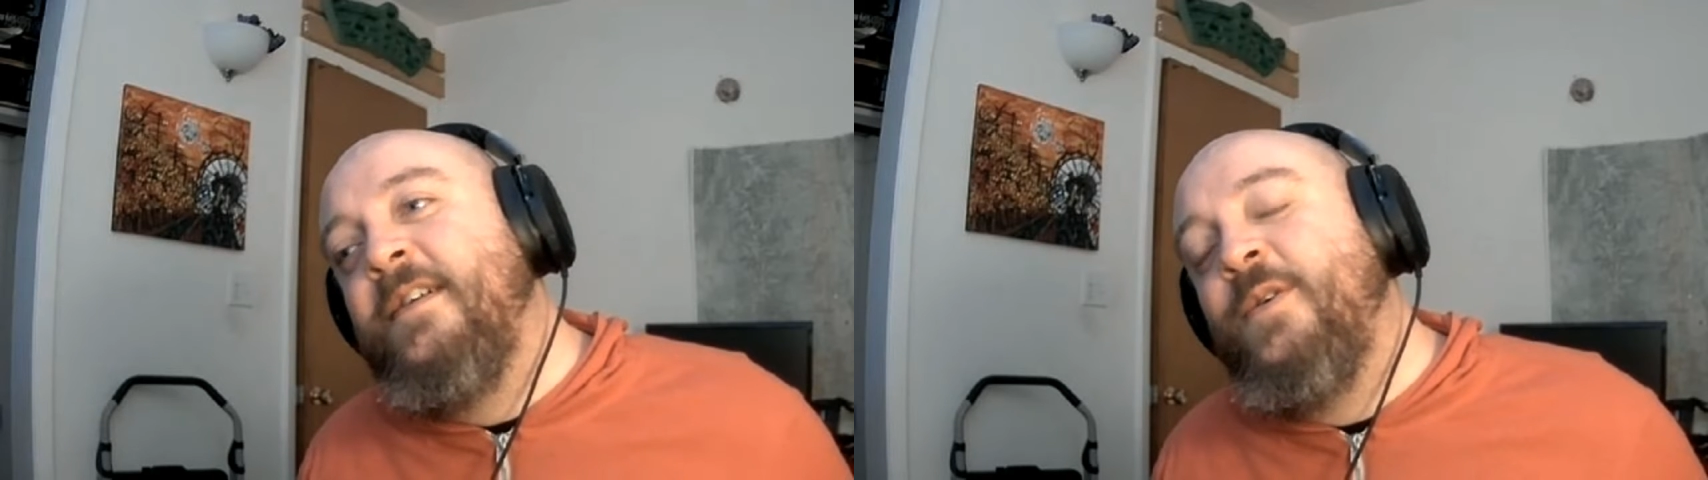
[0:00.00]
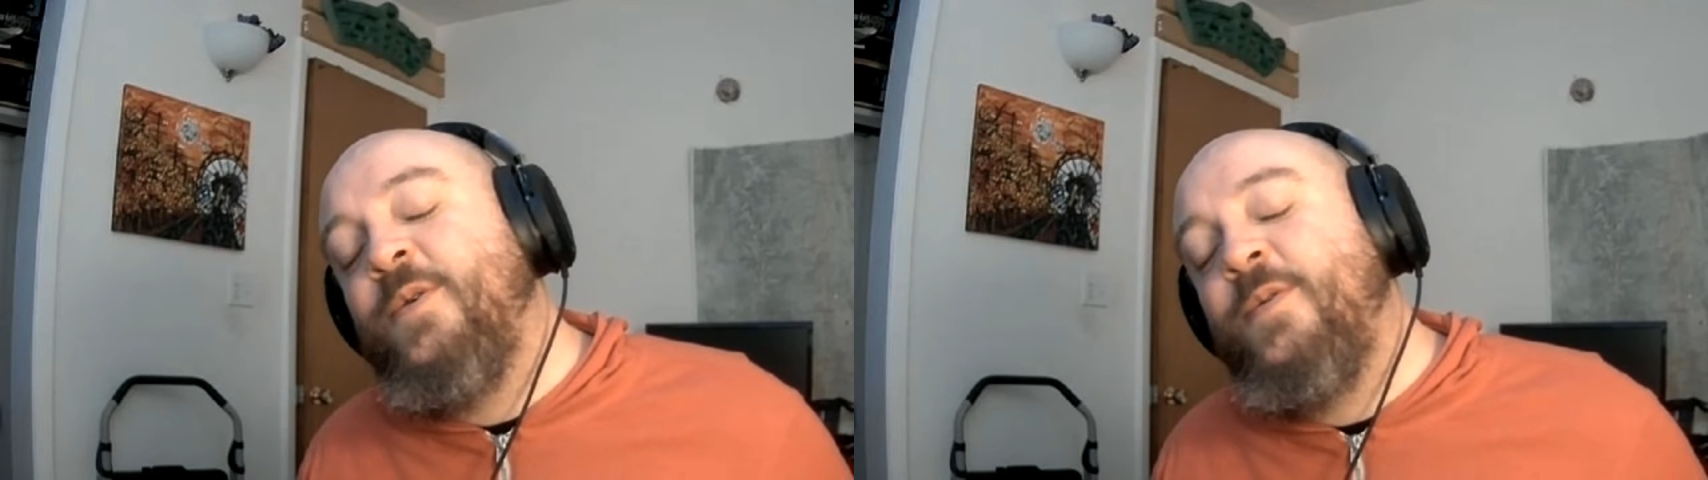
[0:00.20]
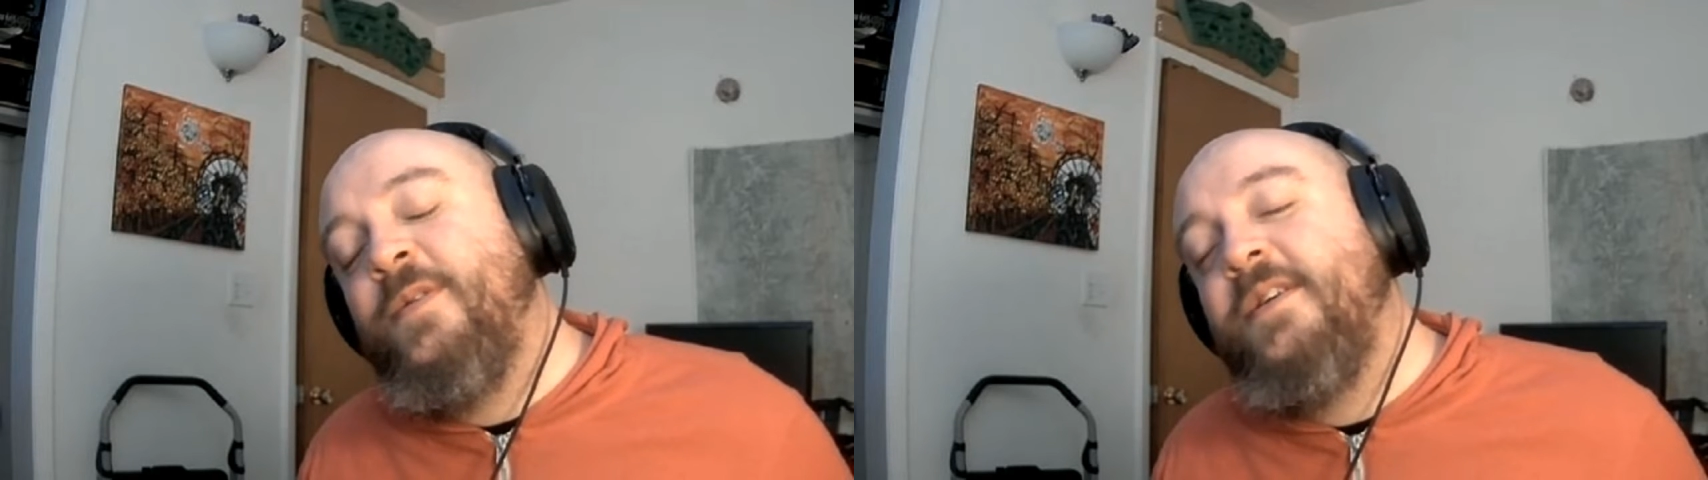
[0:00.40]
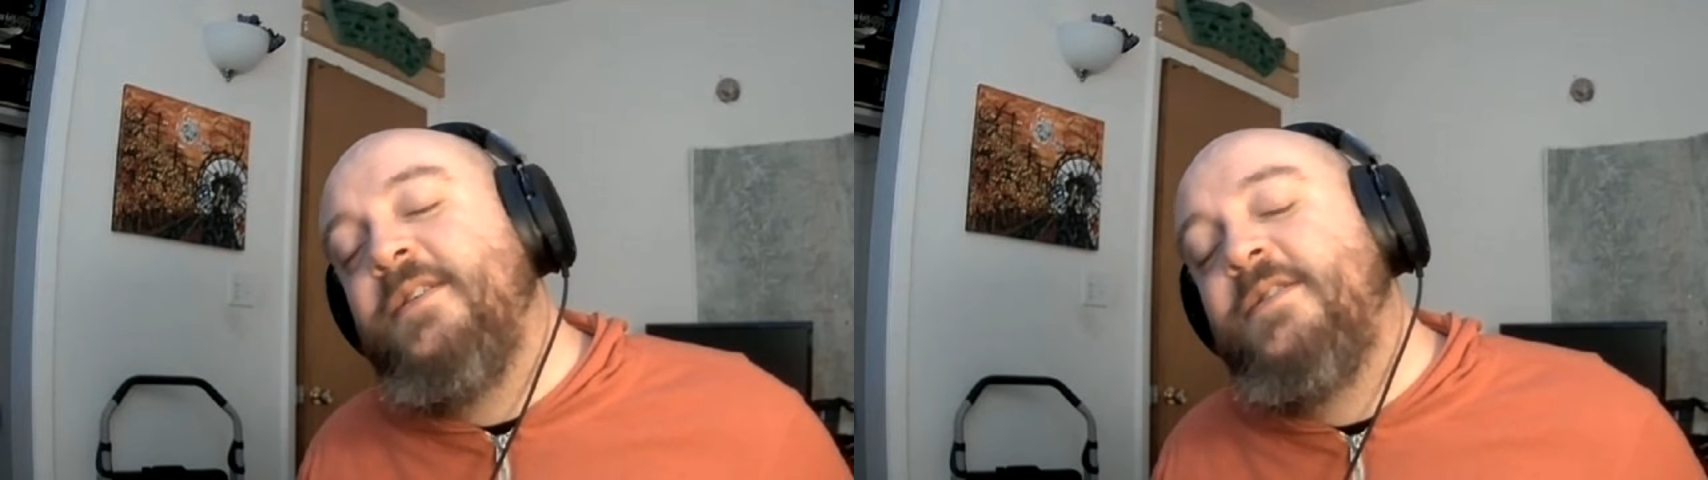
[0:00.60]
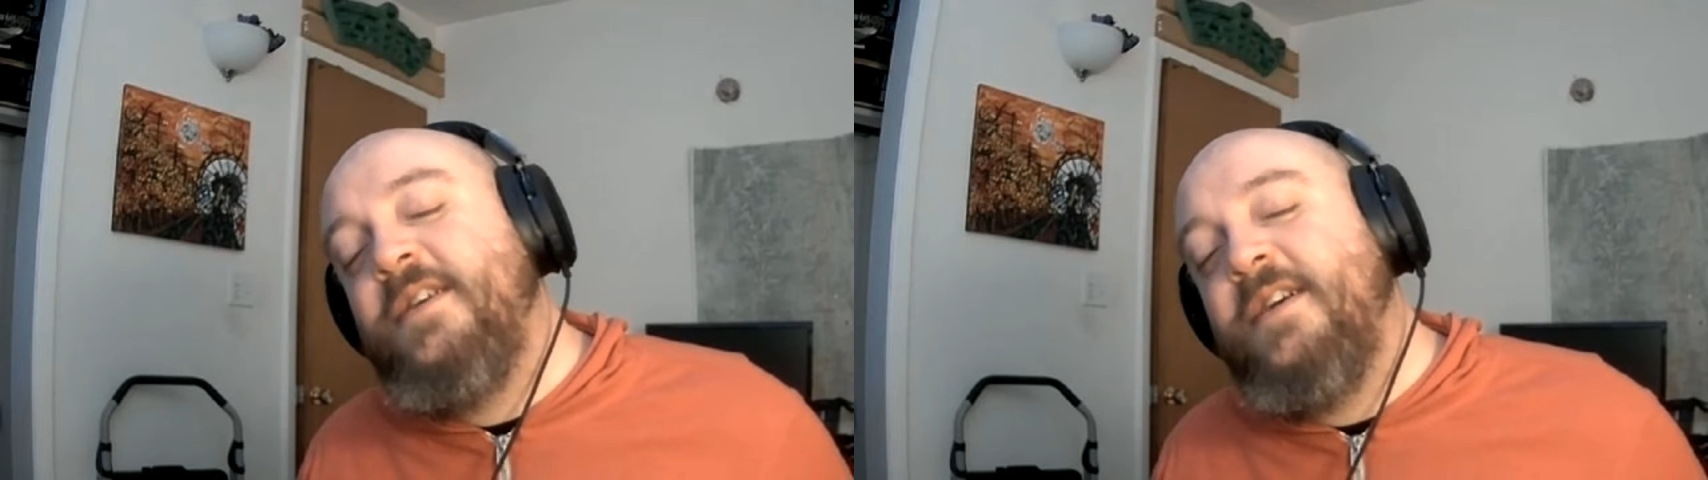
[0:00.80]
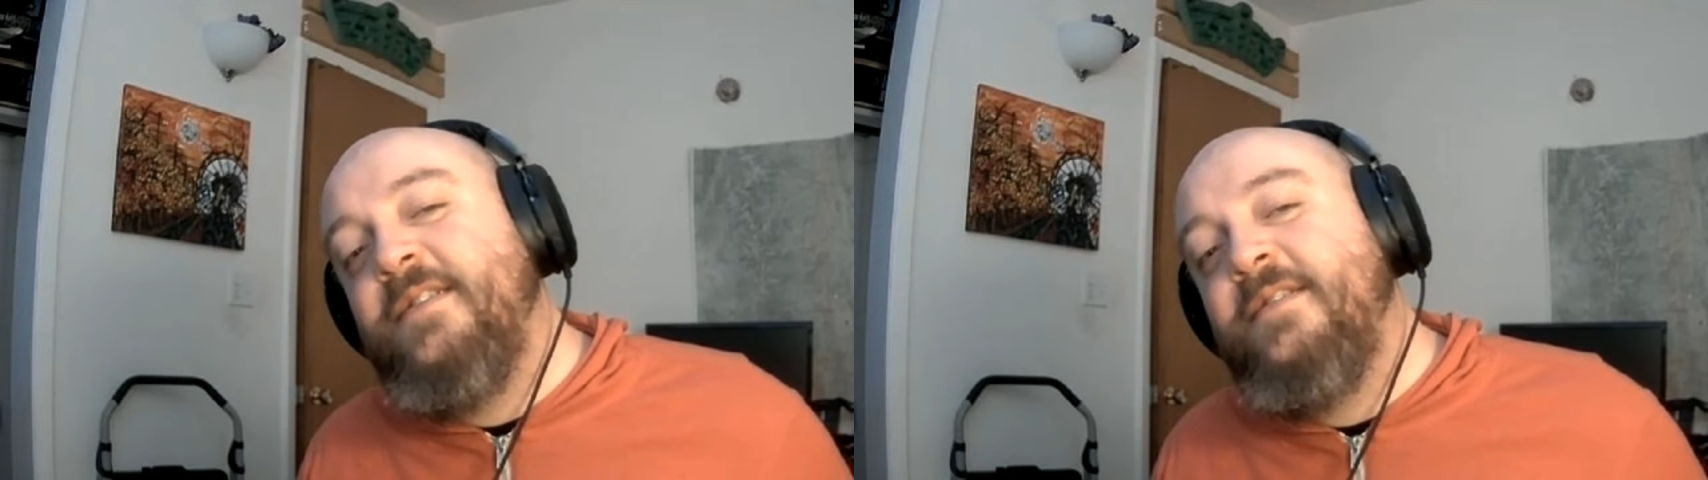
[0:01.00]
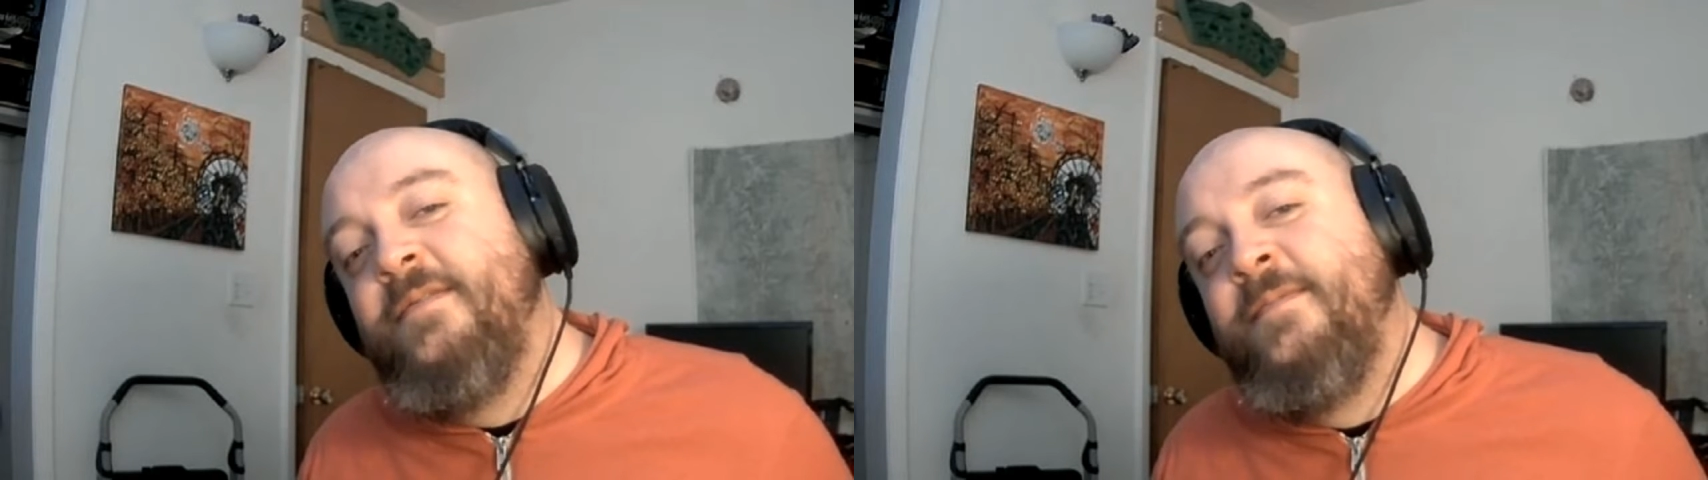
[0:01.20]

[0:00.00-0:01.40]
And holy shit,